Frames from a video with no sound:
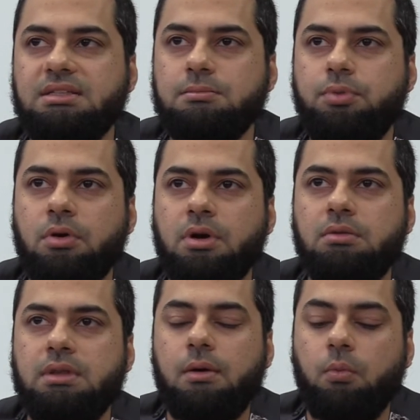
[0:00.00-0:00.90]
it's
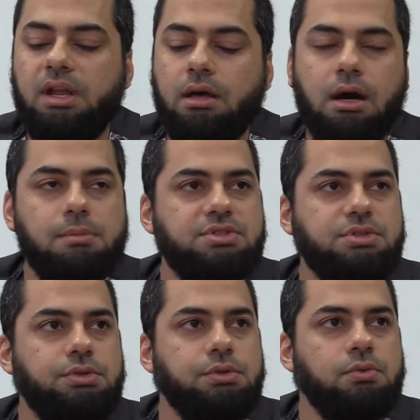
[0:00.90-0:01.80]
important that when it comes
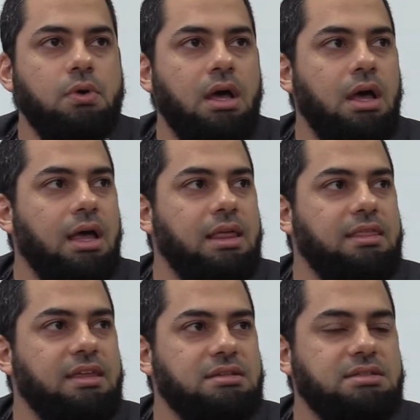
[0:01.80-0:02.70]
to
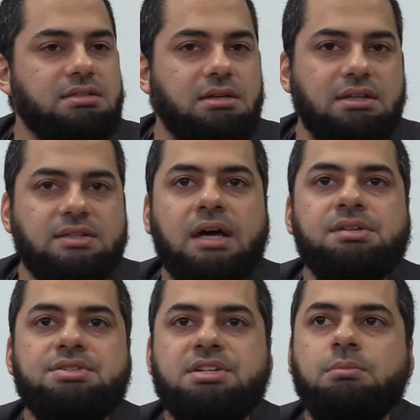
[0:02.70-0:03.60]
this
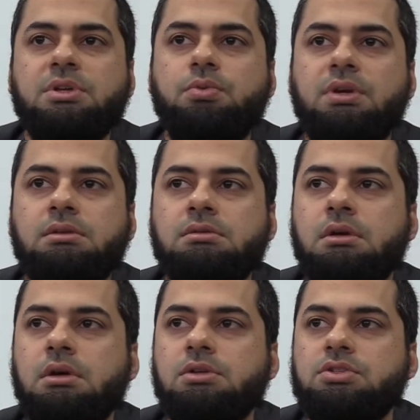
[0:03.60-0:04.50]
tension
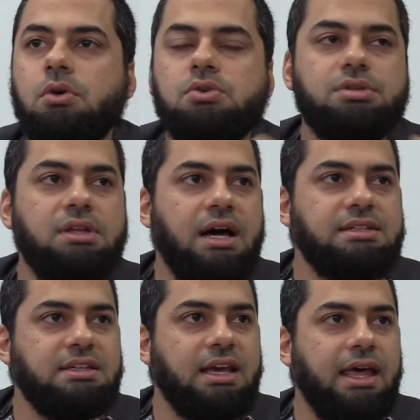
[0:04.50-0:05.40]
between
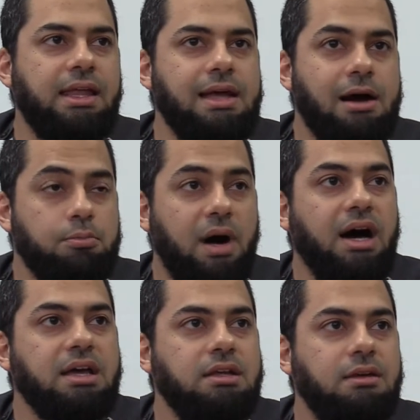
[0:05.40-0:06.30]
socializing and our
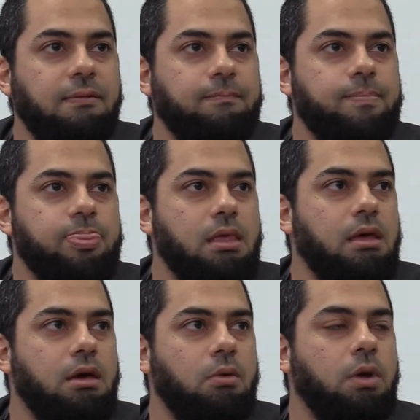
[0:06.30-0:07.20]
piety,
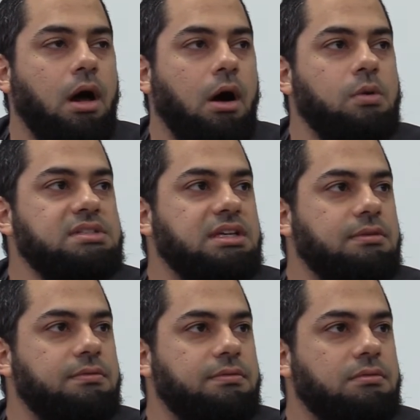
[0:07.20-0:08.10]
we always
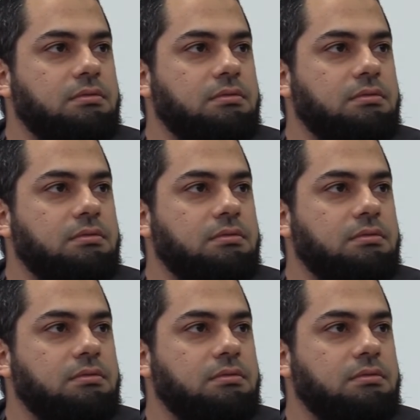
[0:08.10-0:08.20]
give